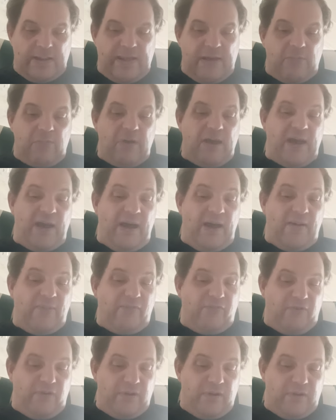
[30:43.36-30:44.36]
Then we
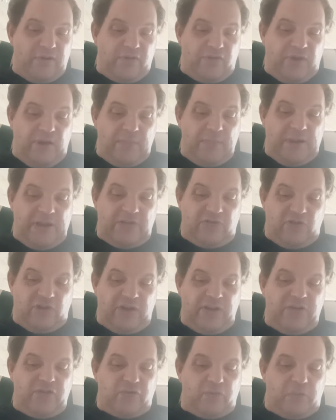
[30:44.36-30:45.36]
have Sammy
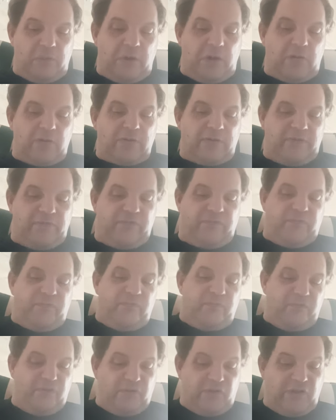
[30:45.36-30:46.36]
G's World of
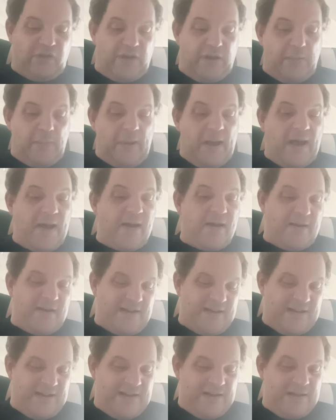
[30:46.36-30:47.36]
Cinema.
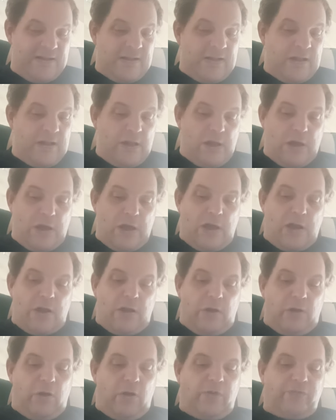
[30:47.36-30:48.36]

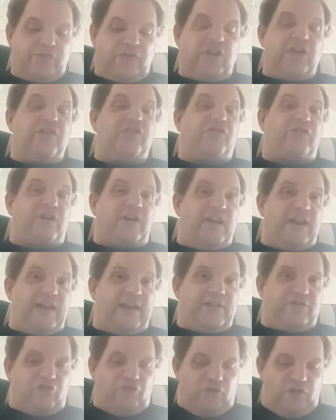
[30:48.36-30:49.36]
Loves his
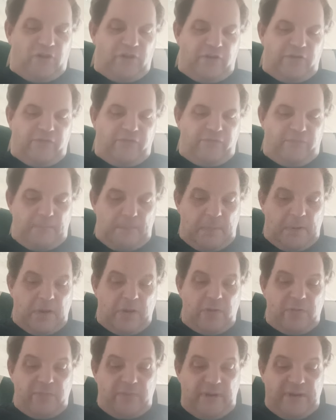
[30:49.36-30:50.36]
collection of
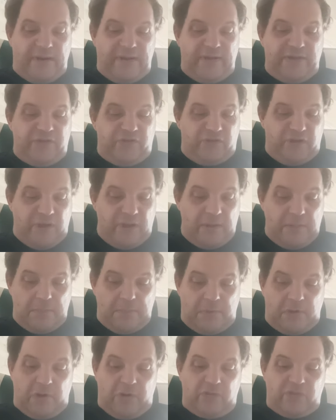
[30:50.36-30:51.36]
Blu-rays,
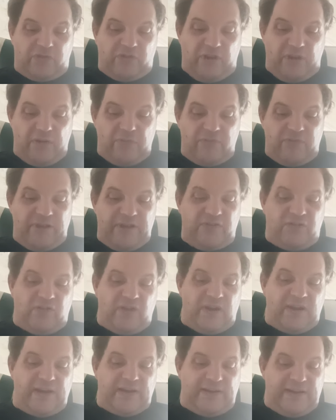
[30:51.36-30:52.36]
but also
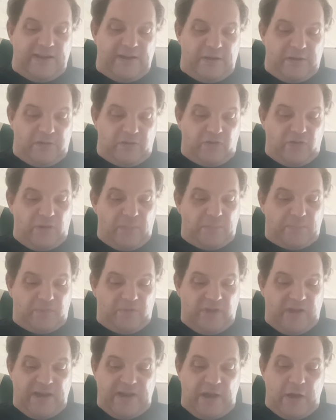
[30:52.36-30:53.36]
recently did a
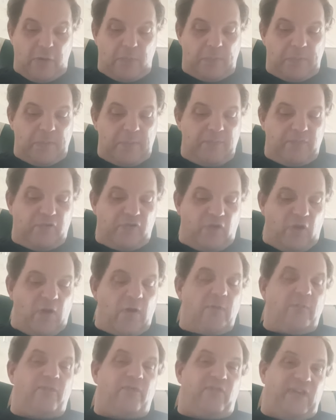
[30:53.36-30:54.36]
top 10 albums
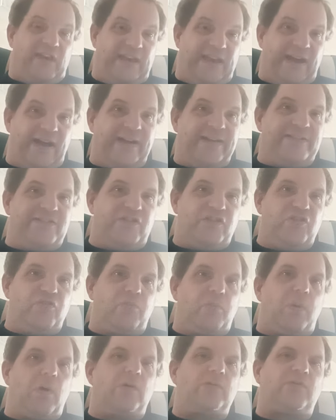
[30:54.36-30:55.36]
of the
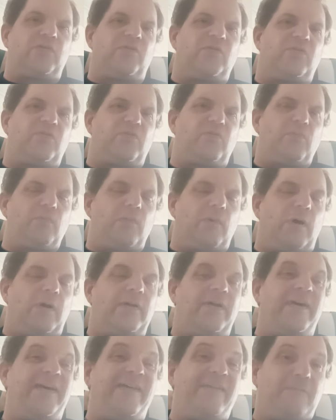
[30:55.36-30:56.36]
80s,
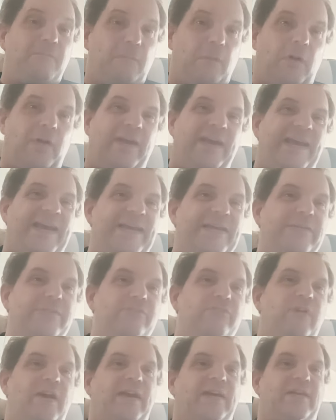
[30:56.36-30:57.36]
what he
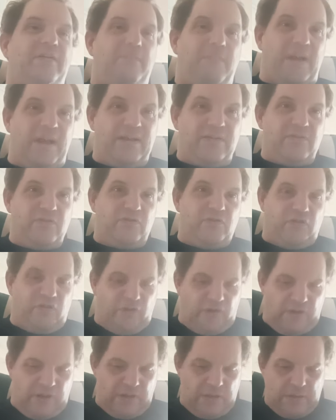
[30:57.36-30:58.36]

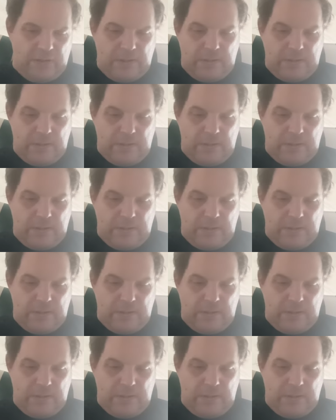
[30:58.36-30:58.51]
recommends.